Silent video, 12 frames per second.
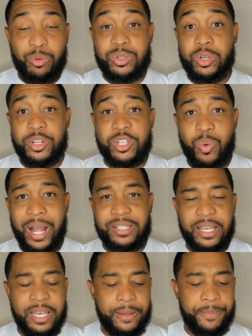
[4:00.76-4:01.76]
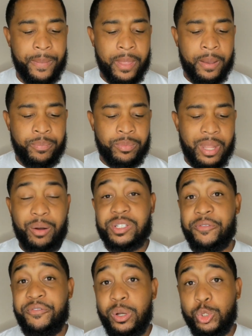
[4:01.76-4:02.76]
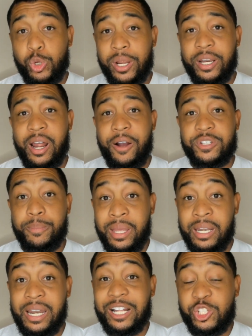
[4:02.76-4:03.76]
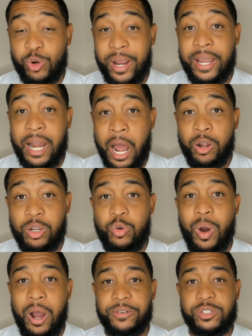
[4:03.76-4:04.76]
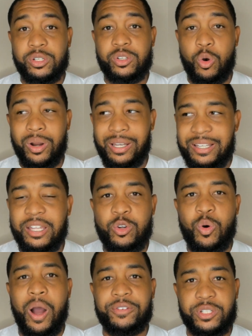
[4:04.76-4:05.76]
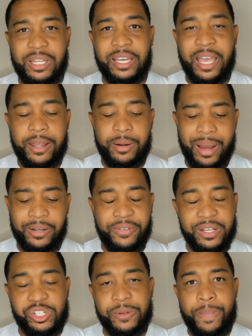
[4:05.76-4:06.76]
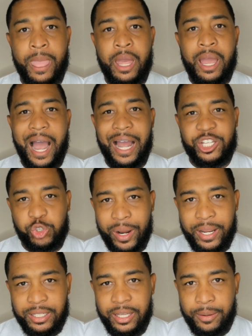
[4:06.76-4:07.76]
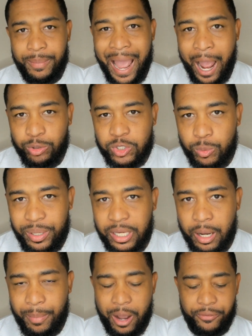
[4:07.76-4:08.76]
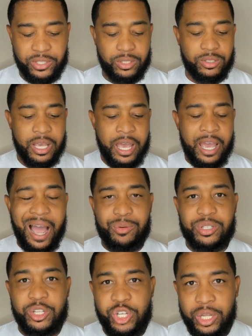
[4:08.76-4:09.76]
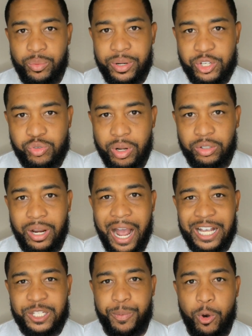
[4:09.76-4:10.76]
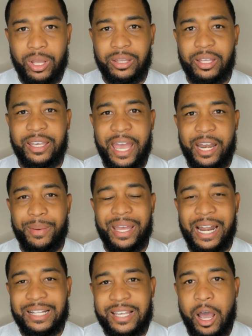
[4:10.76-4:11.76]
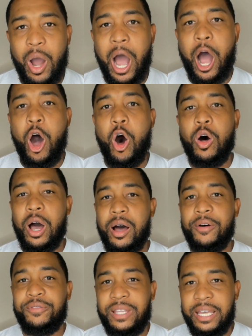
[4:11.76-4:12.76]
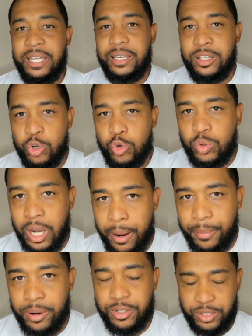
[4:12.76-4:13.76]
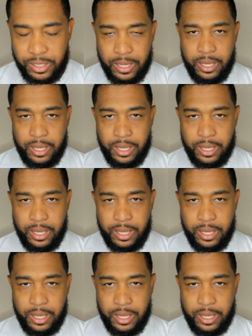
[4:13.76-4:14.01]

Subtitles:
on a SWAT team. I was a field training officer, meaning I trained all the new officers, or at least the new officers that came to my division. I trained them how to become officers. I was a general instructor. I spoke at the academy and I taught all of the newcomers